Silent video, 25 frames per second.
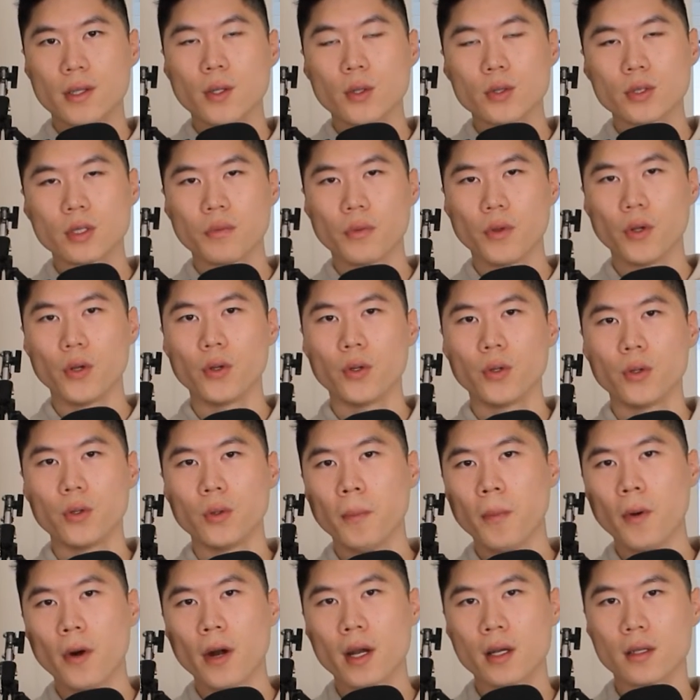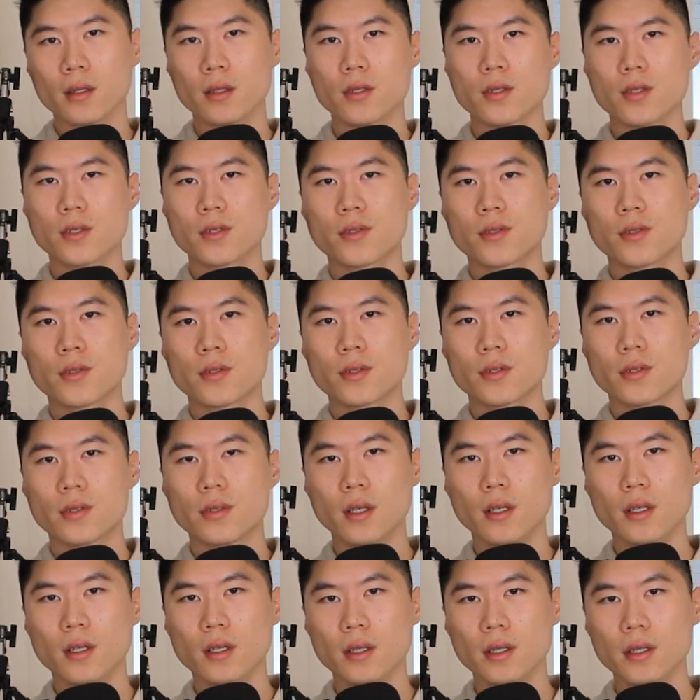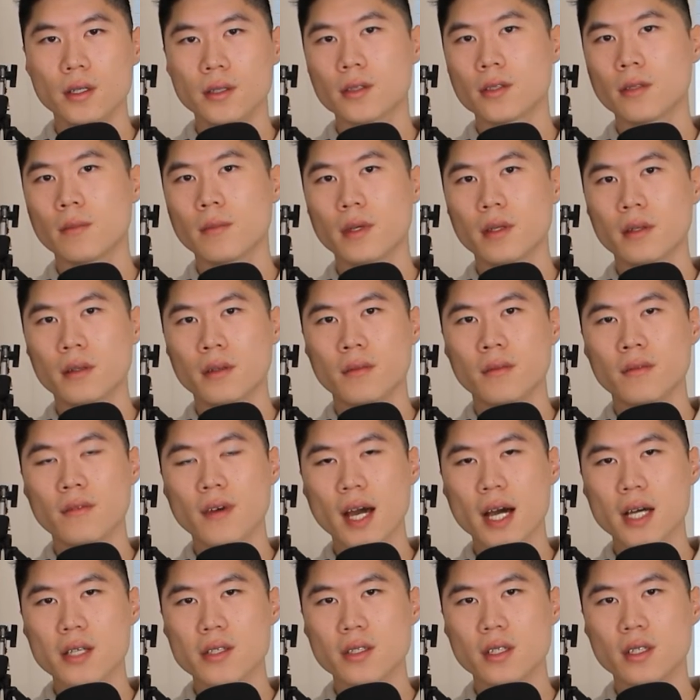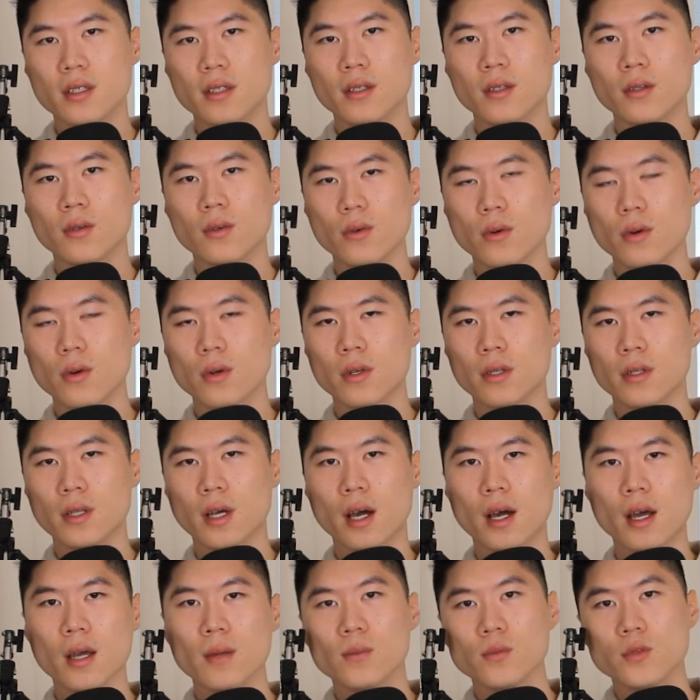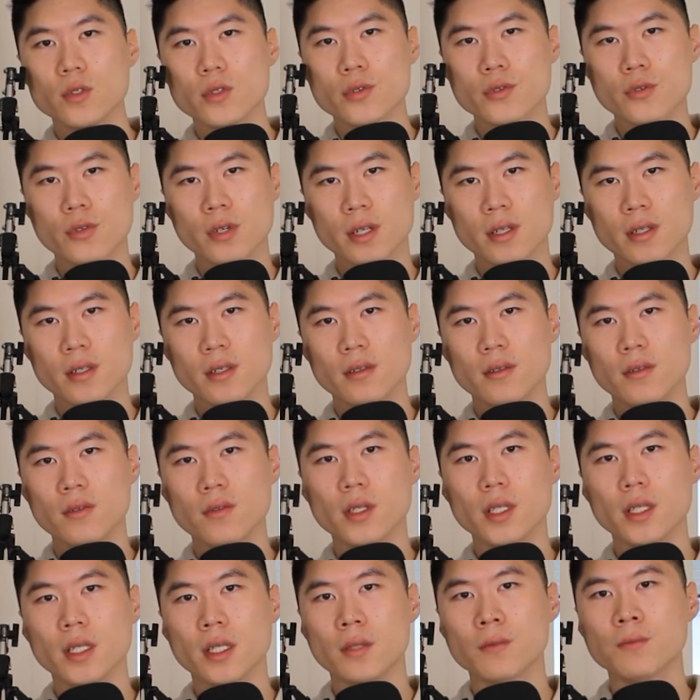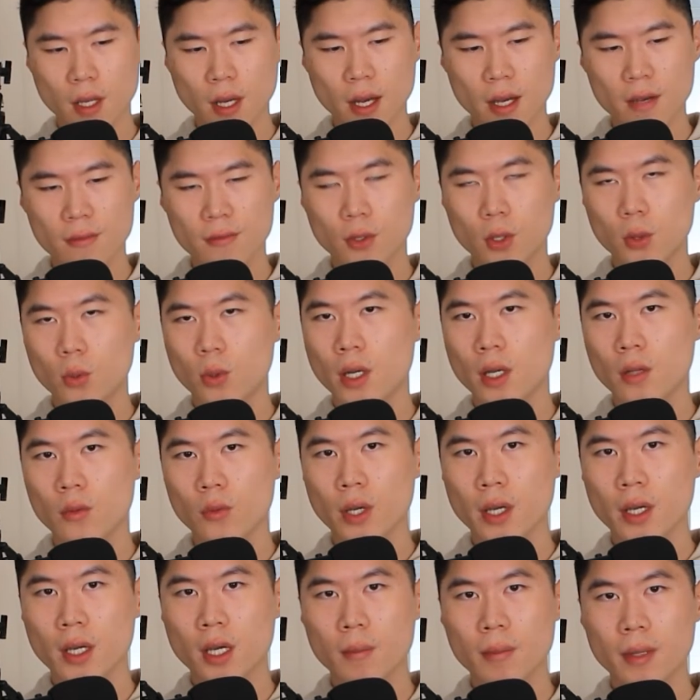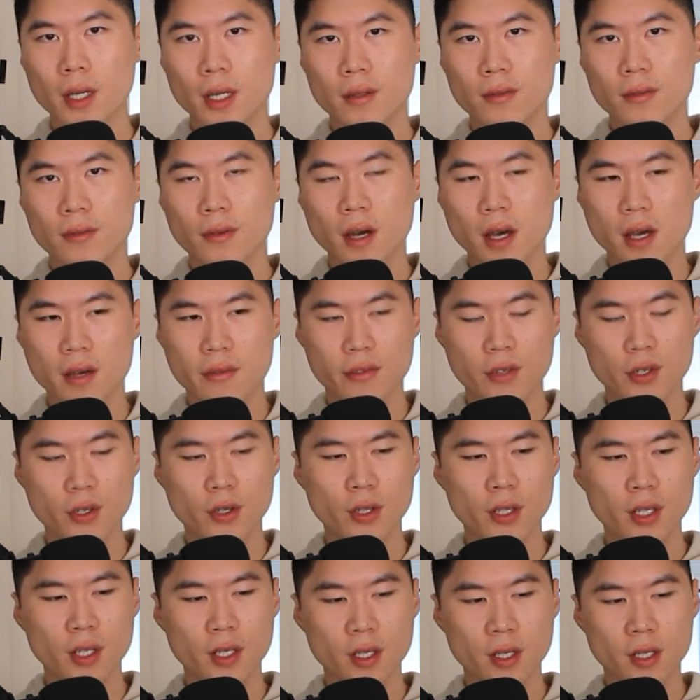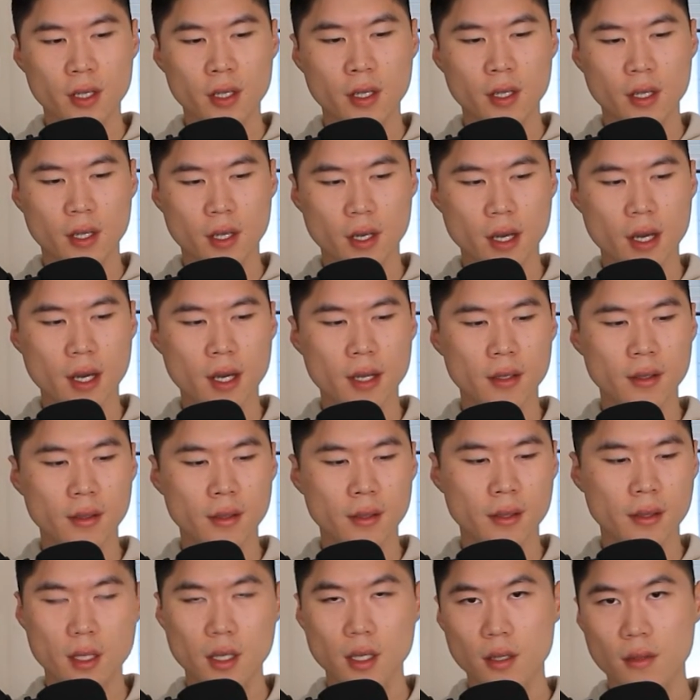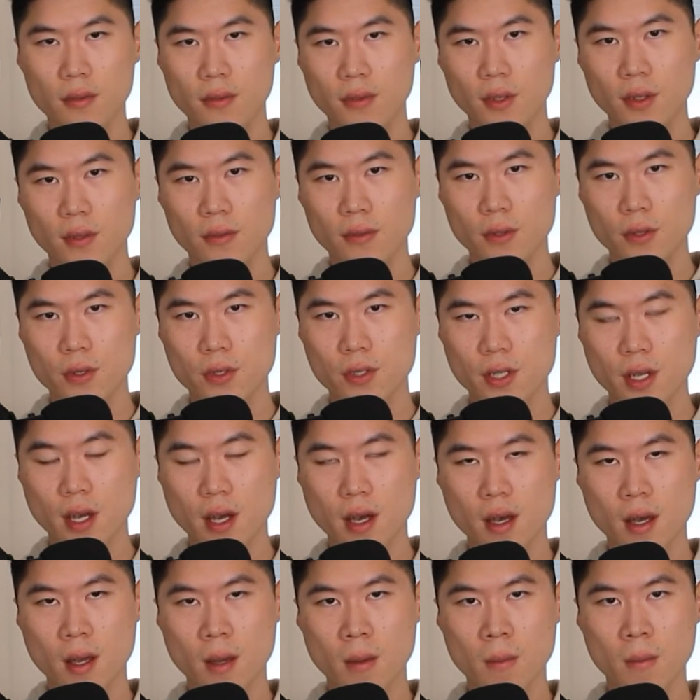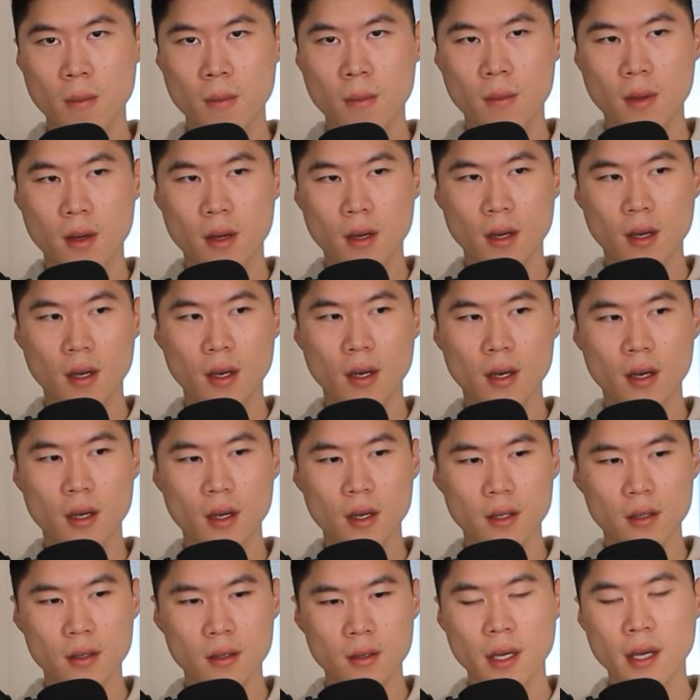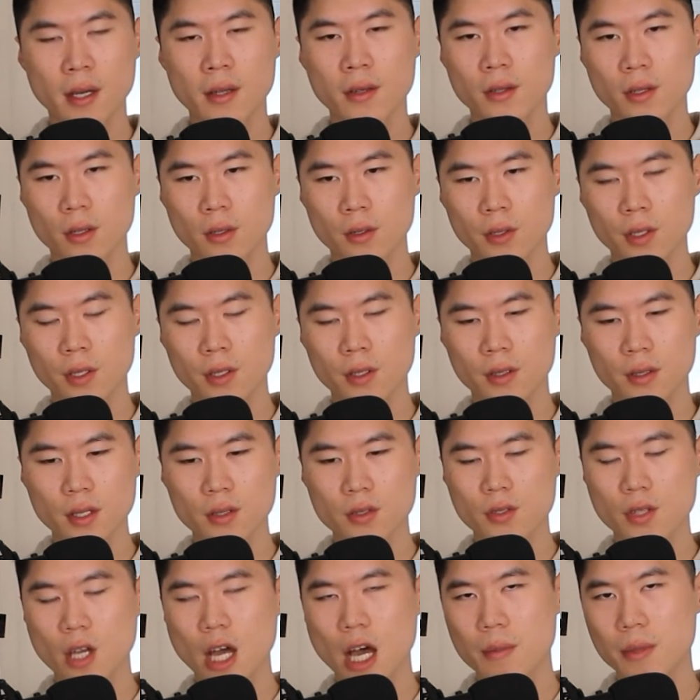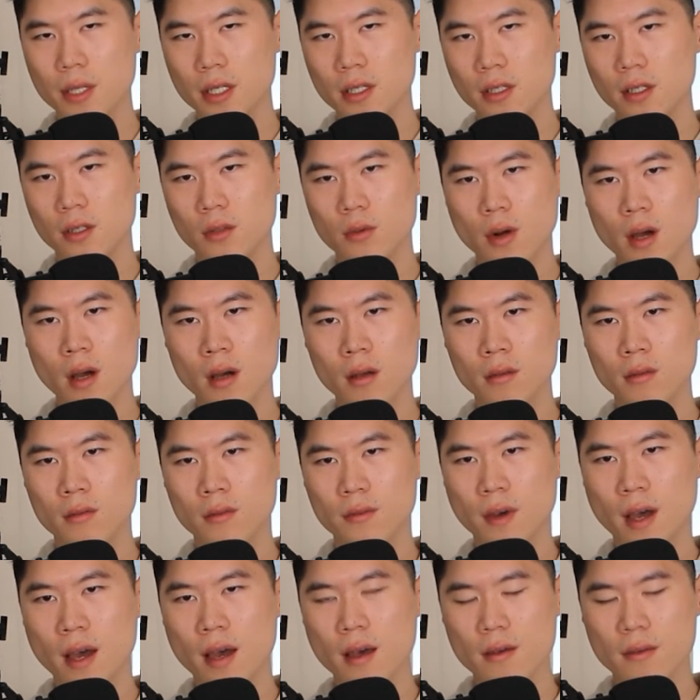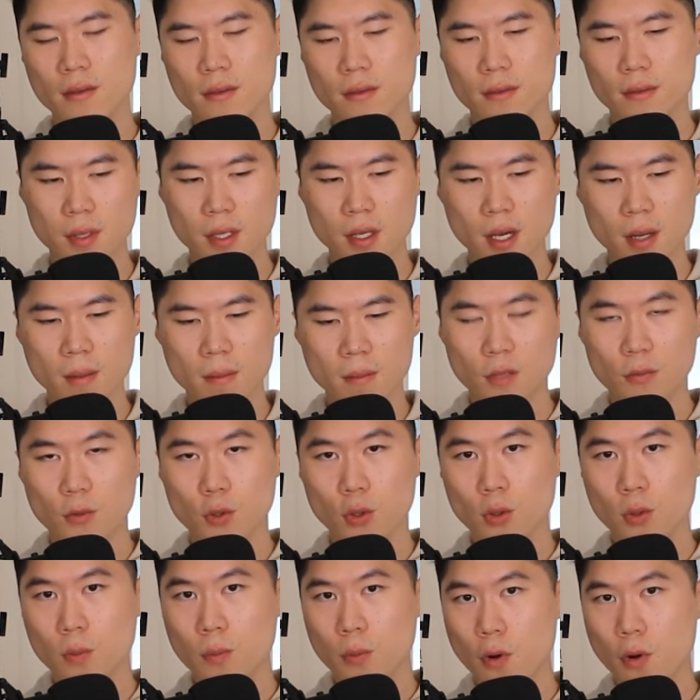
those of you who practice intermittent fasting or time-restricted feeding. I, for one, wake up at 5:30 and eat for the first time at 9:30 and stop eating around 5 p.m. If you